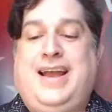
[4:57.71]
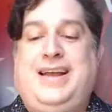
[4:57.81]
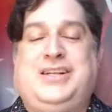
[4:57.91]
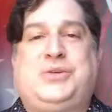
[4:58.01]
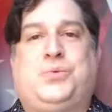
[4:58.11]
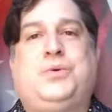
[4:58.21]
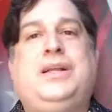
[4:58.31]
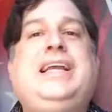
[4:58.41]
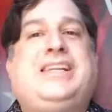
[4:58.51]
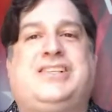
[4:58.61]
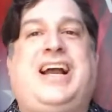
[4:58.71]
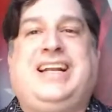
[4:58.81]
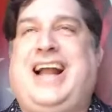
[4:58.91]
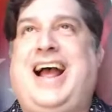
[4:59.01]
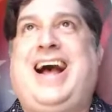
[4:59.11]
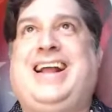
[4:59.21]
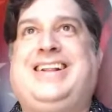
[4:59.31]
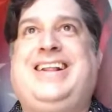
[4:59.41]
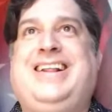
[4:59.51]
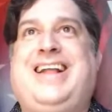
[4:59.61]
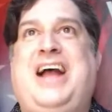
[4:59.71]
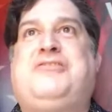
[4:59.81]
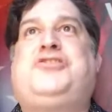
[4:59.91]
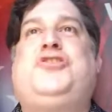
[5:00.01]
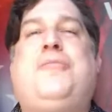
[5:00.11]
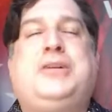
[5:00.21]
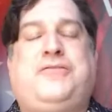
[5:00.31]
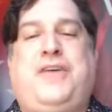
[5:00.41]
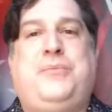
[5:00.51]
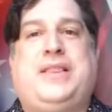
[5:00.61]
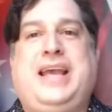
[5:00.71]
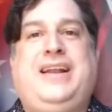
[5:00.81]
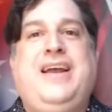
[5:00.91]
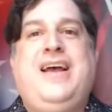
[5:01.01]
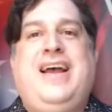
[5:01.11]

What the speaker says: And it's really exciting. I have so much fun with it.